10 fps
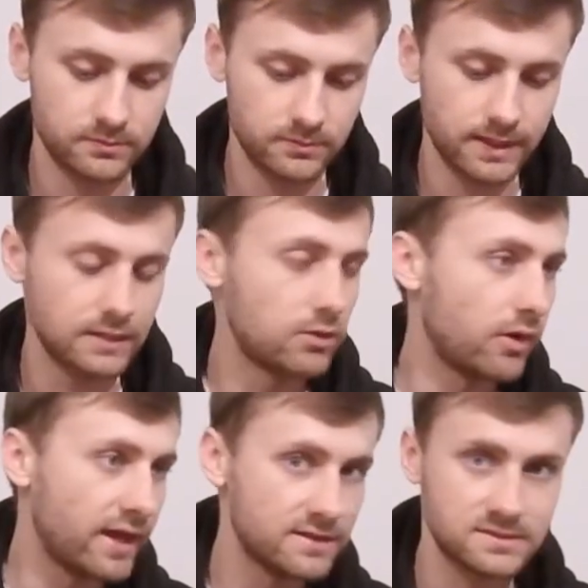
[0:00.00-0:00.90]
We got a
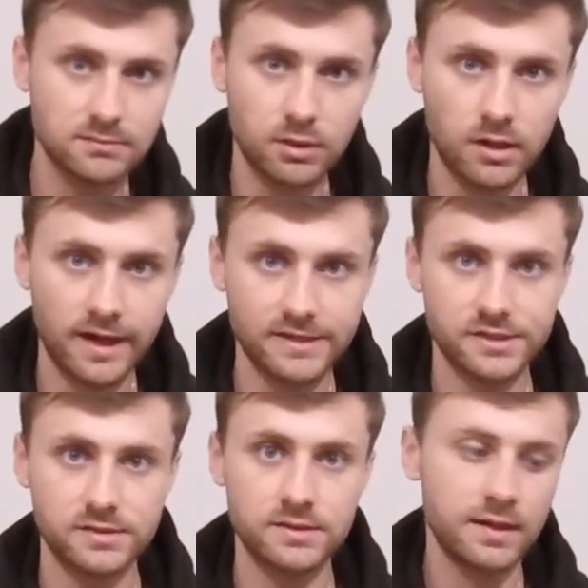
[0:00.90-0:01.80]
little ASMR
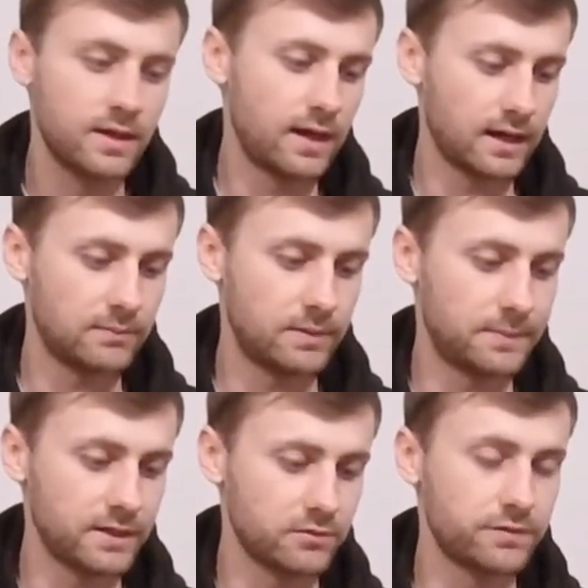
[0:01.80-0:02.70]
action. I got my
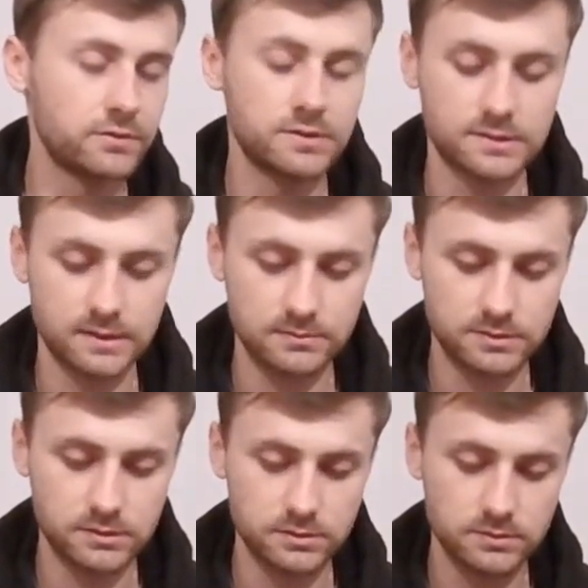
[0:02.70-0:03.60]
microphone hooked up
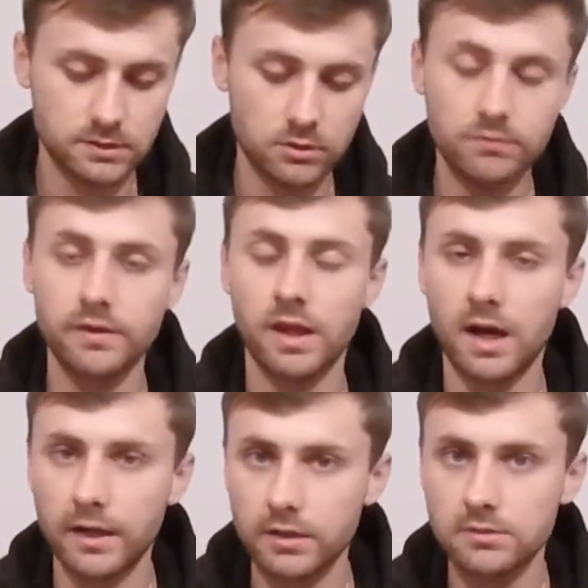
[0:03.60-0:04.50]
too, so hopefully the
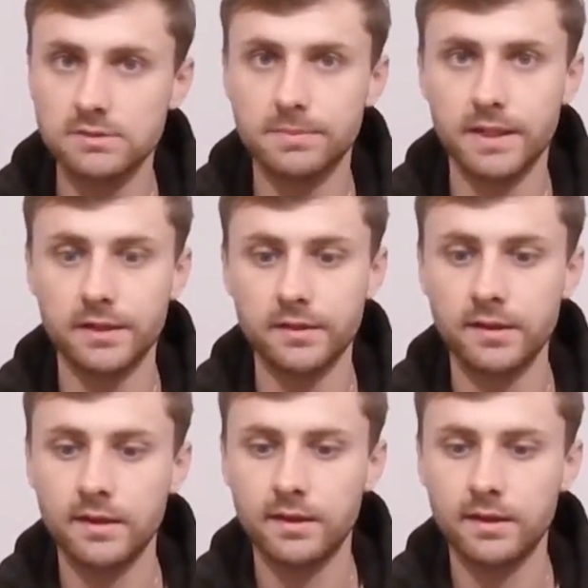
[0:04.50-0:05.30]
audio is better.